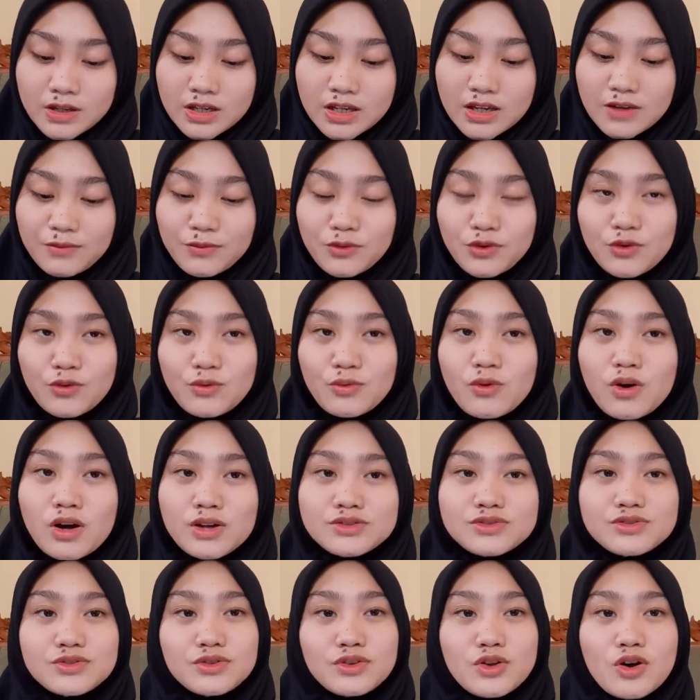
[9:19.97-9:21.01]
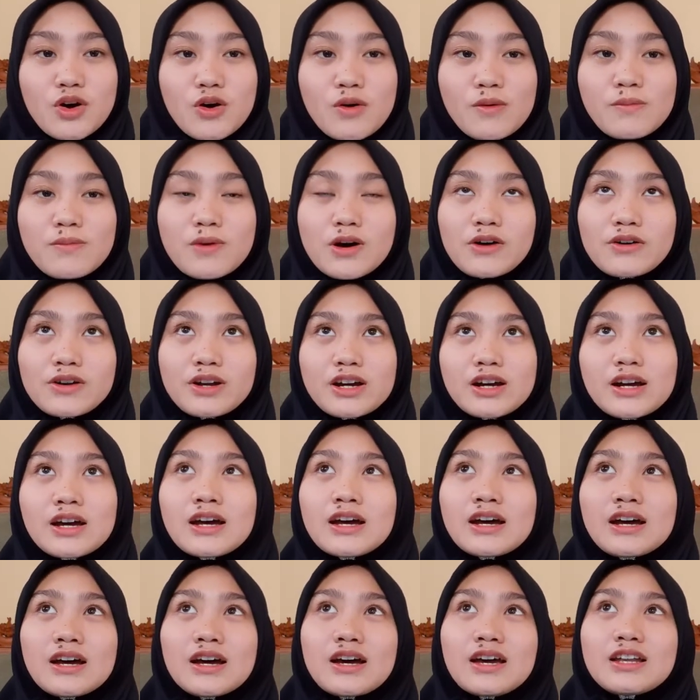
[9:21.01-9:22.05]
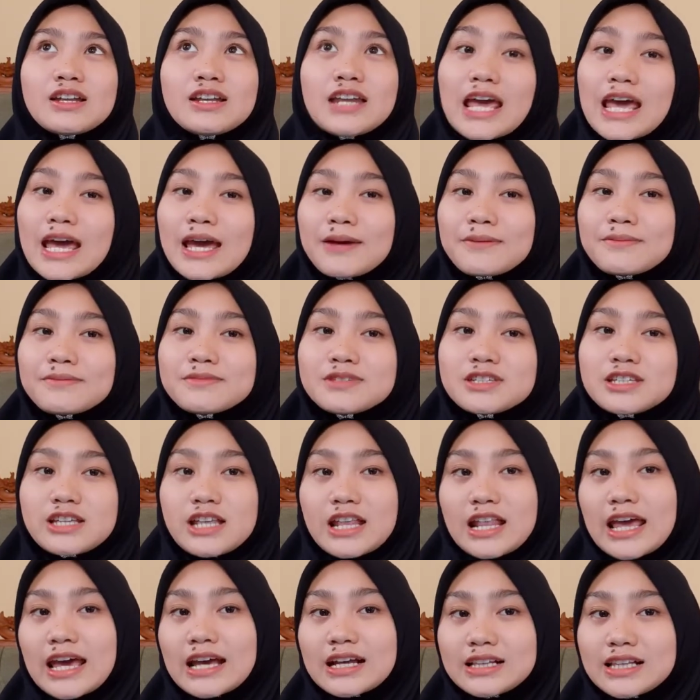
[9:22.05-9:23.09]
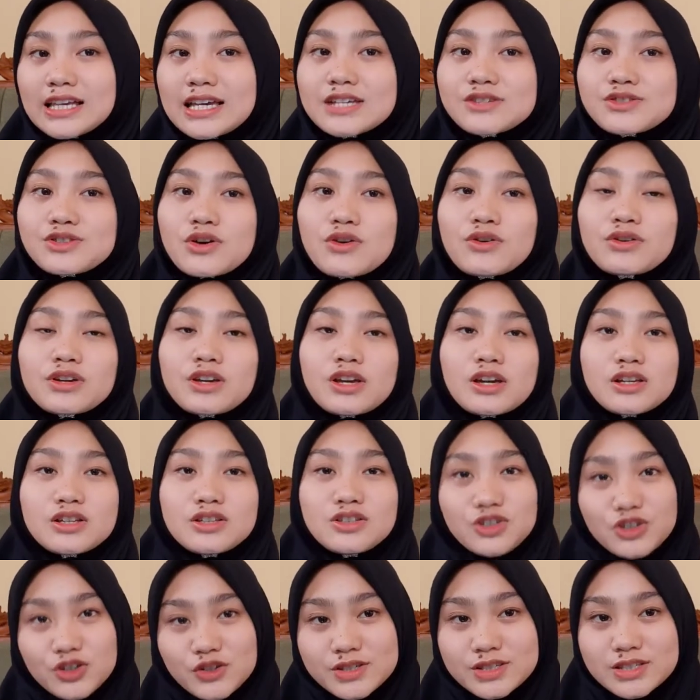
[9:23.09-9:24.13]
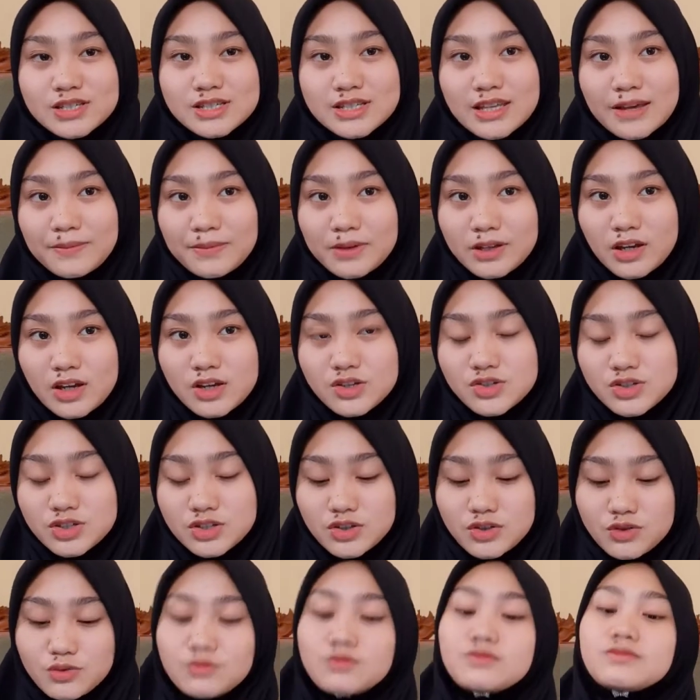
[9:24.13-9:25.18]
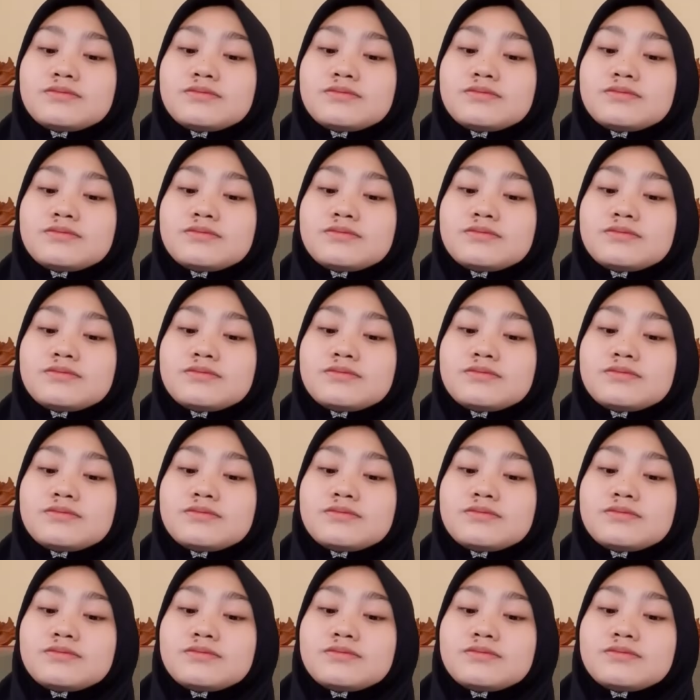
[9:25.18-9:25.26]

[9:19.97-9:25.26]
If you want to know about a name in English, so you can use this application too.